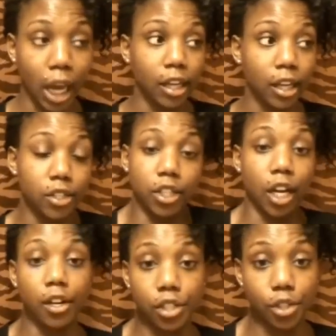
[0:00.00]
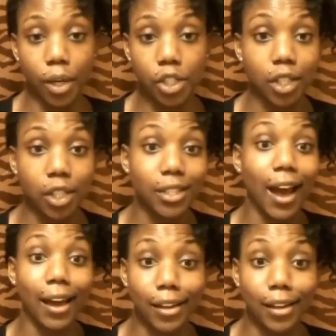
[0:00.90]
I guess Tierra's situation
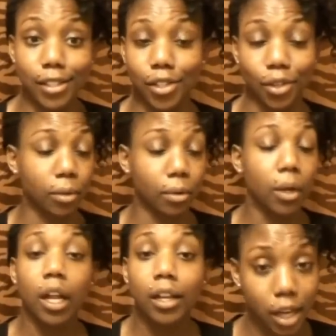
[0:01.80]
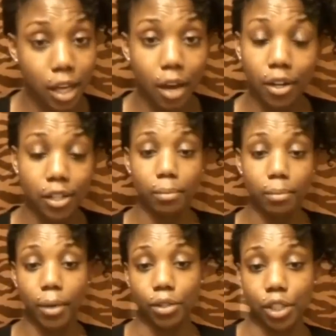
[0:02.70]
is. I guess, girl. Let's go get you
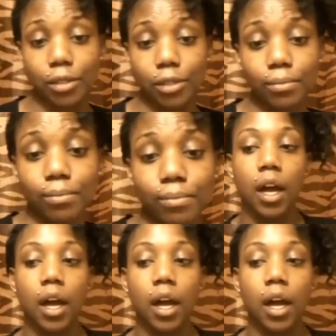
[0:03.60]
some more shit.